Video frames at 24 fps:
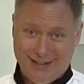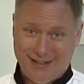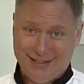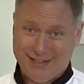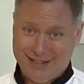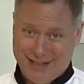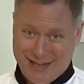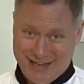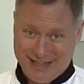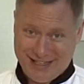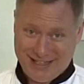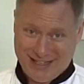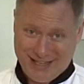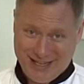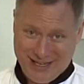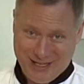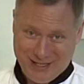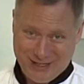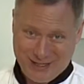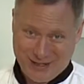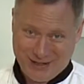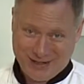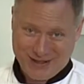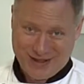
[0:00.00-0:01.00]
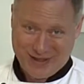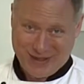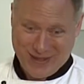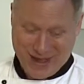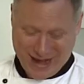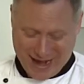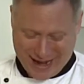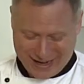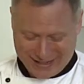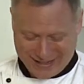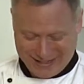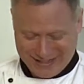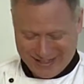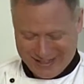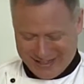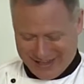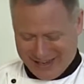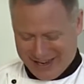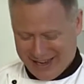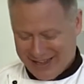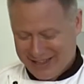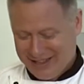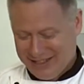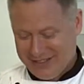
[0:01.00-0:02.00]
does it get any easier than that?
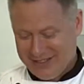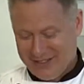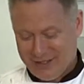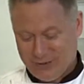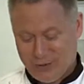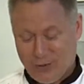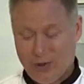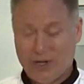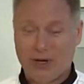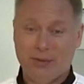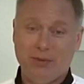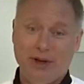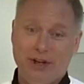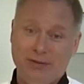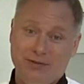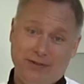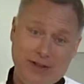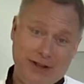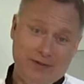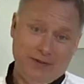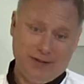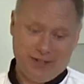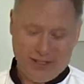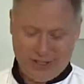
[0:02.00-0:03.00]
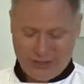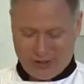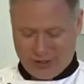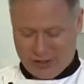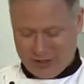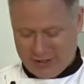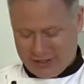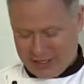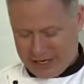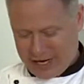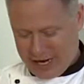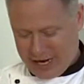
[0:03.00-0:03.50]
And this is one of my favorite dishes that